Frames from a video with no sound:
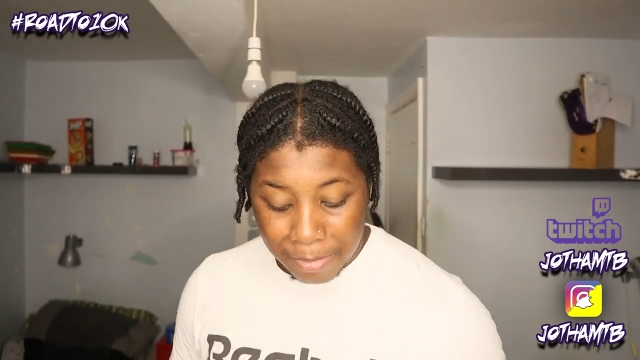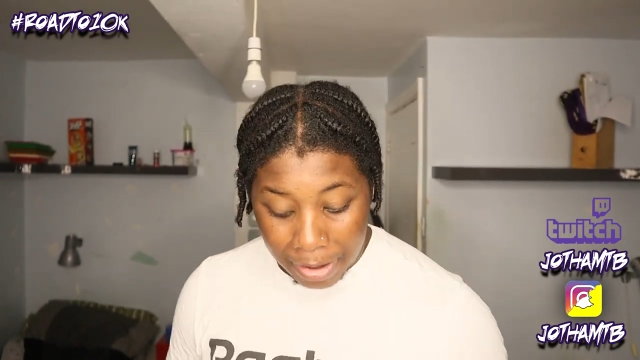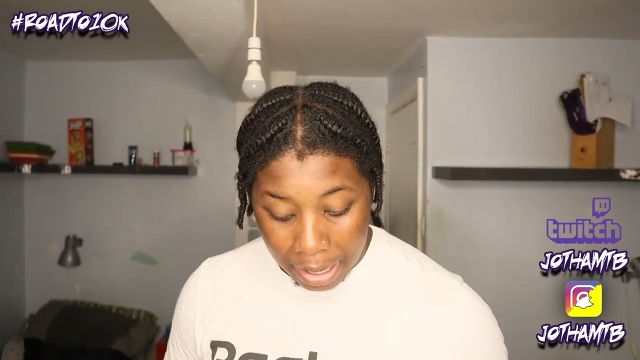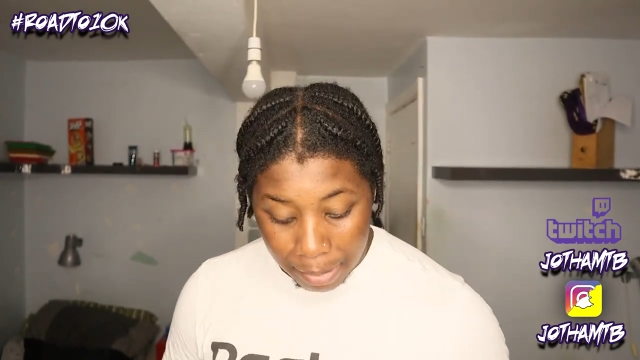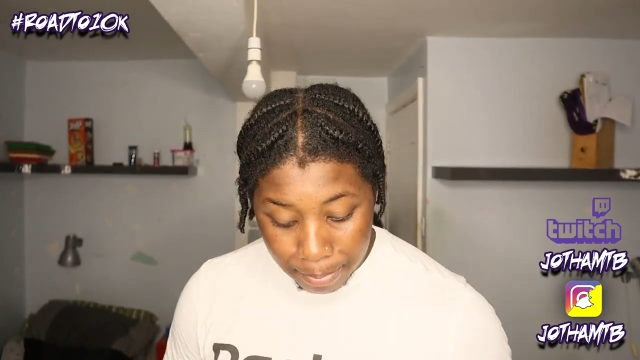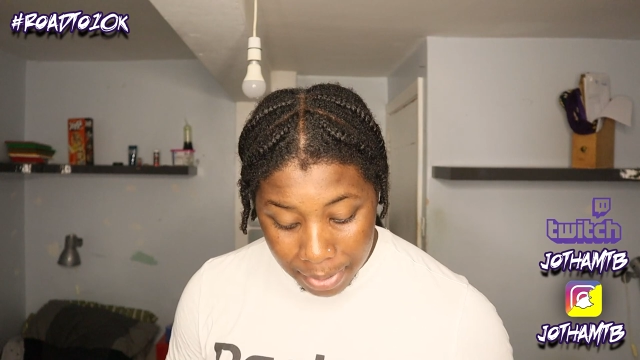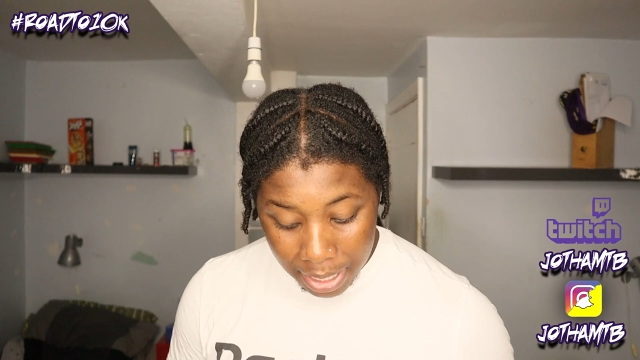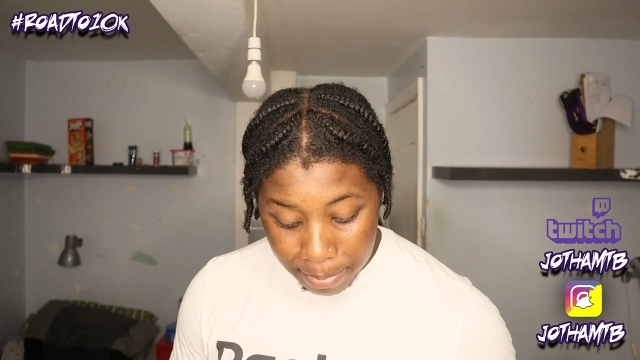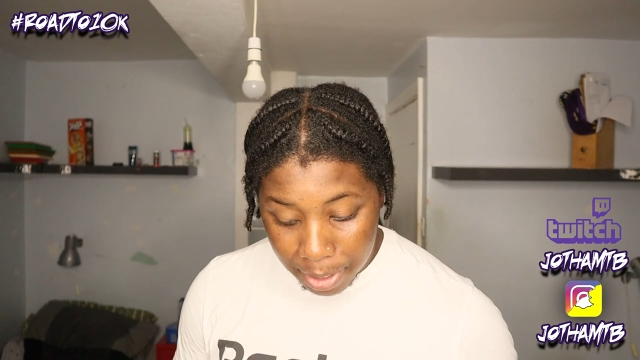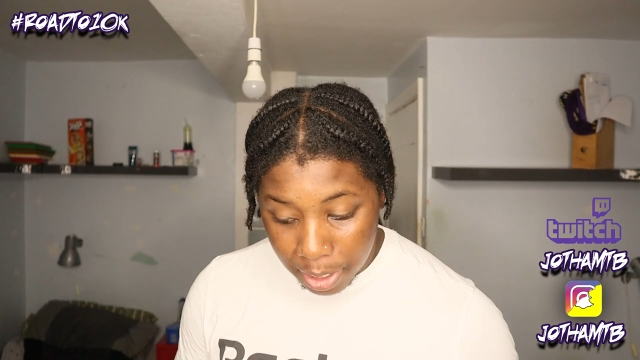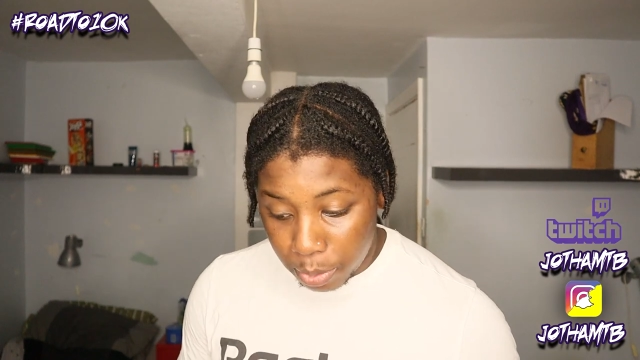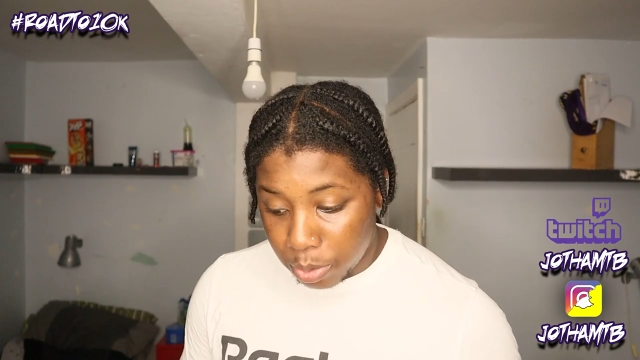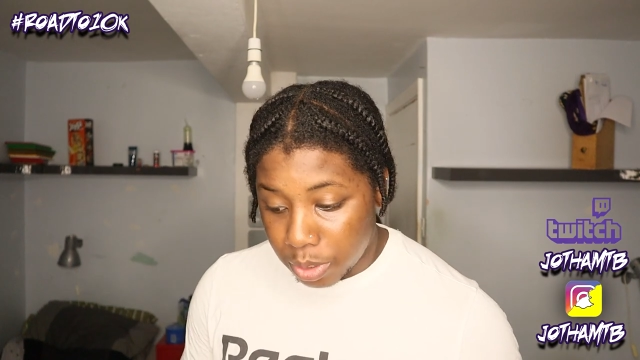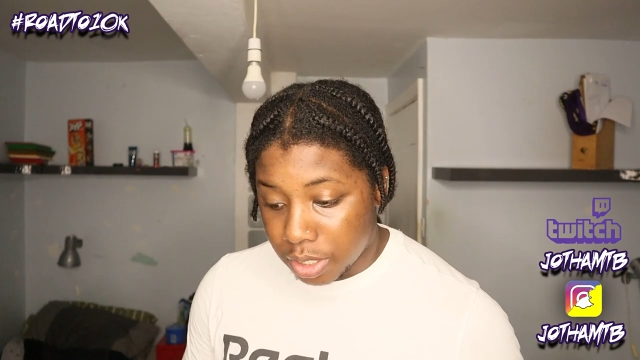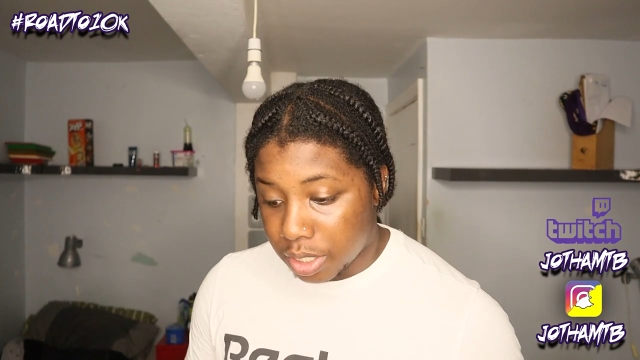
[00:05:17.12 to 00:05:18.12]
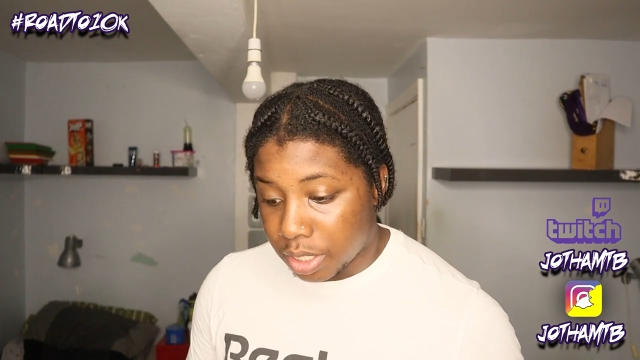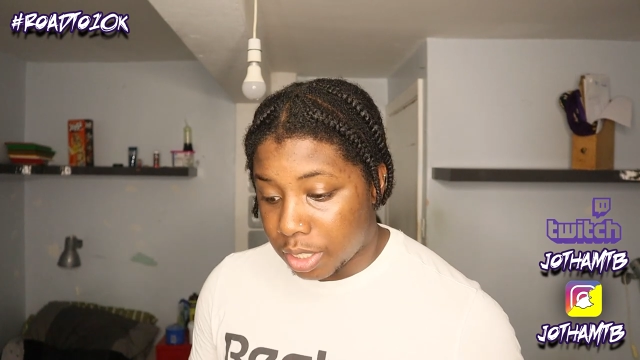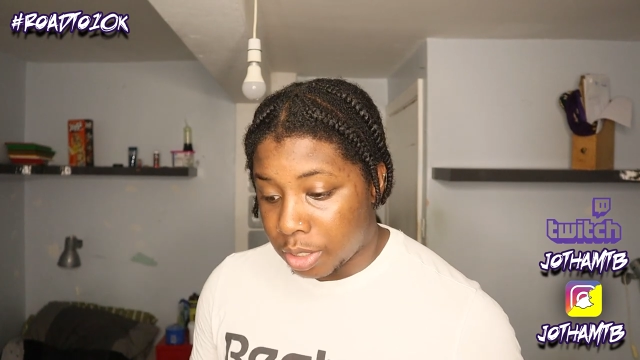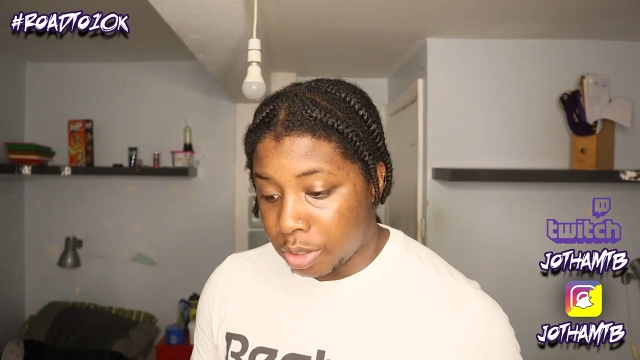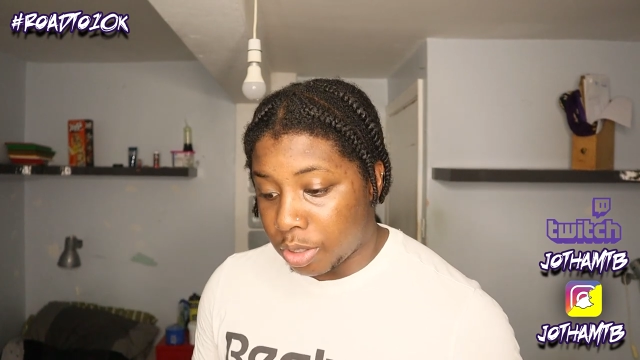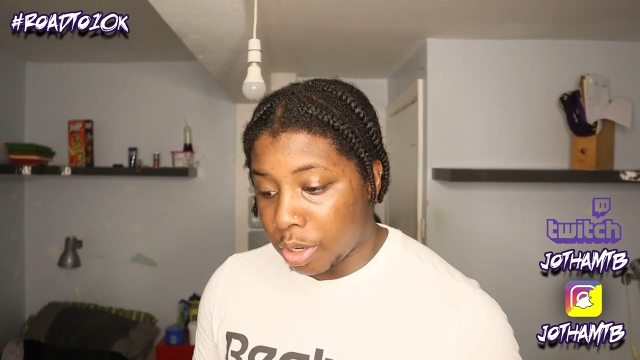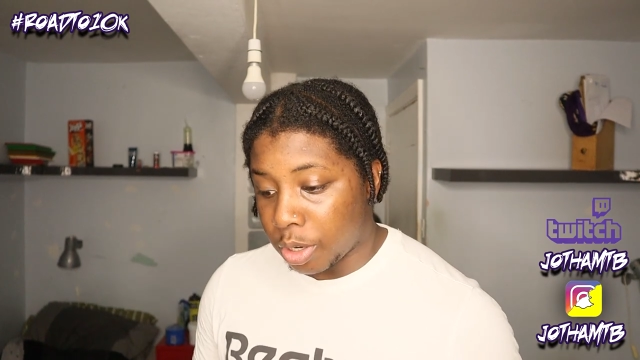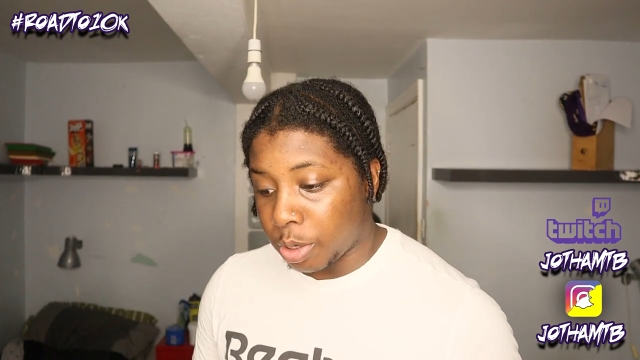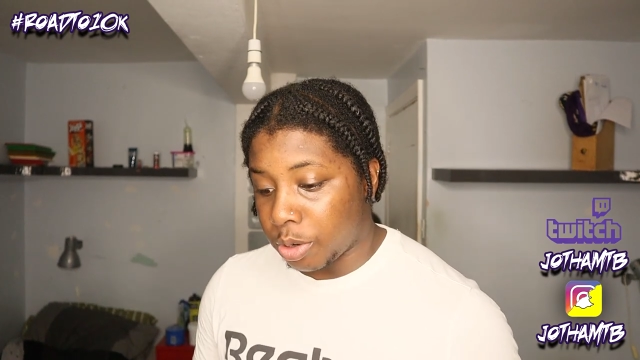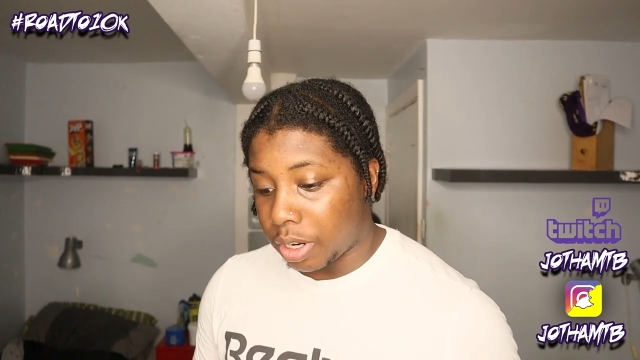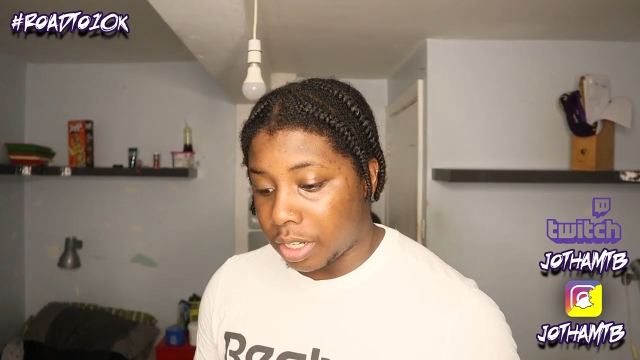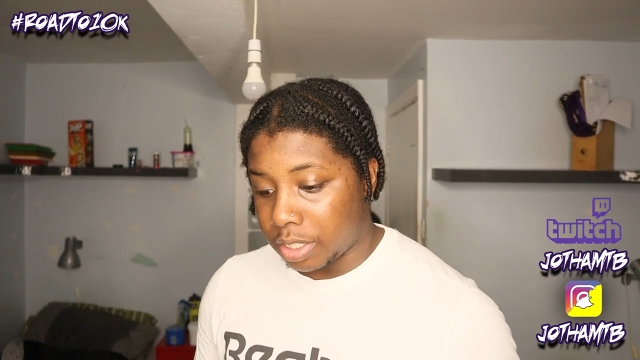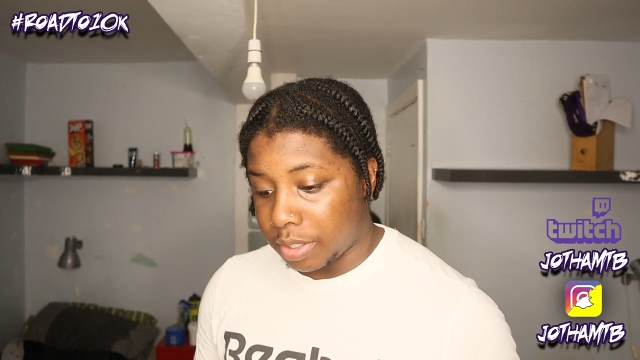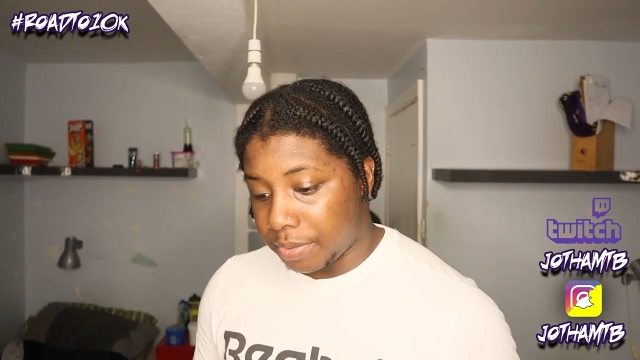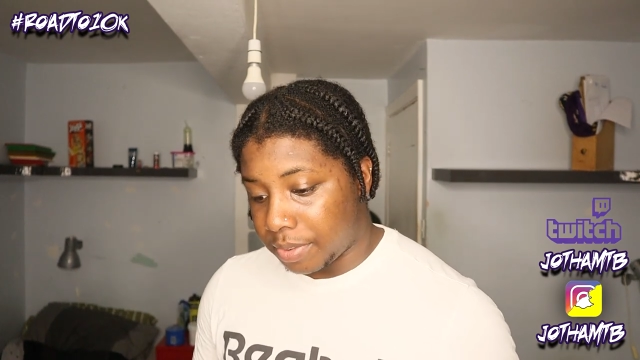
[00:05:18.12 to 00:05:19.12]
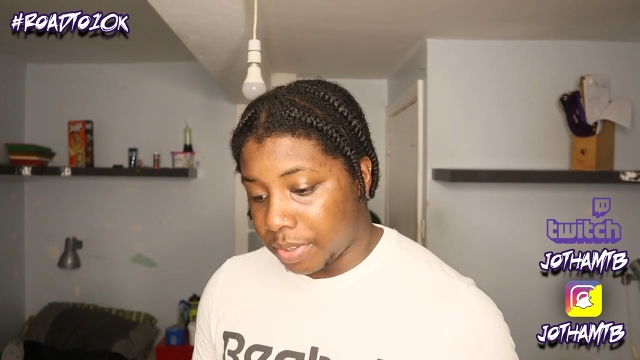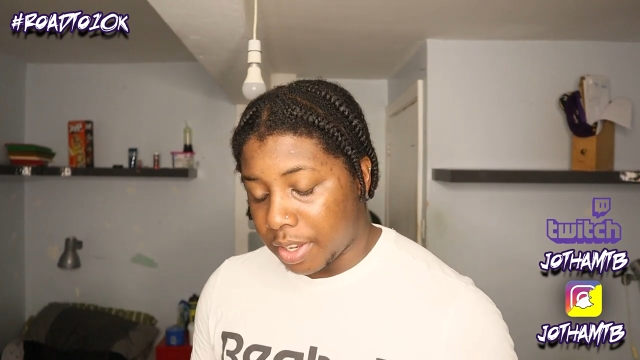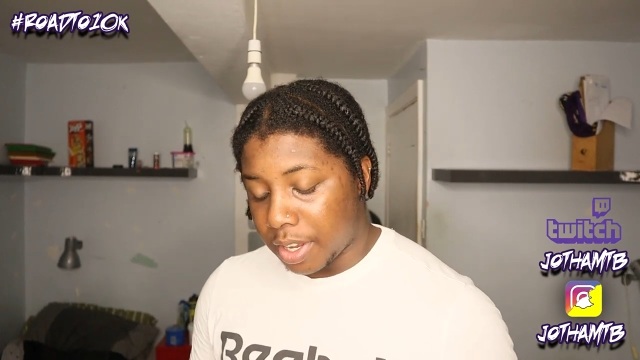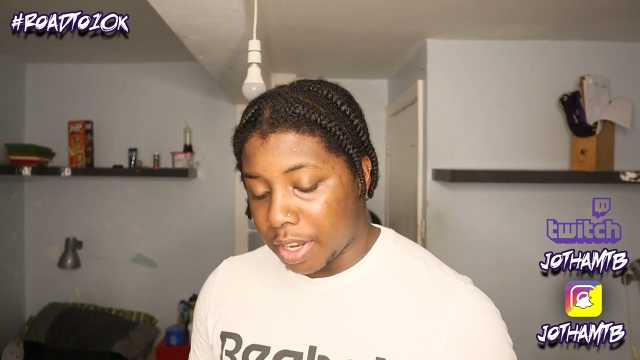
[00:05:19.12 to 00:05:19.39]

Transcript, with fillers: fam, maybe it was the aggressive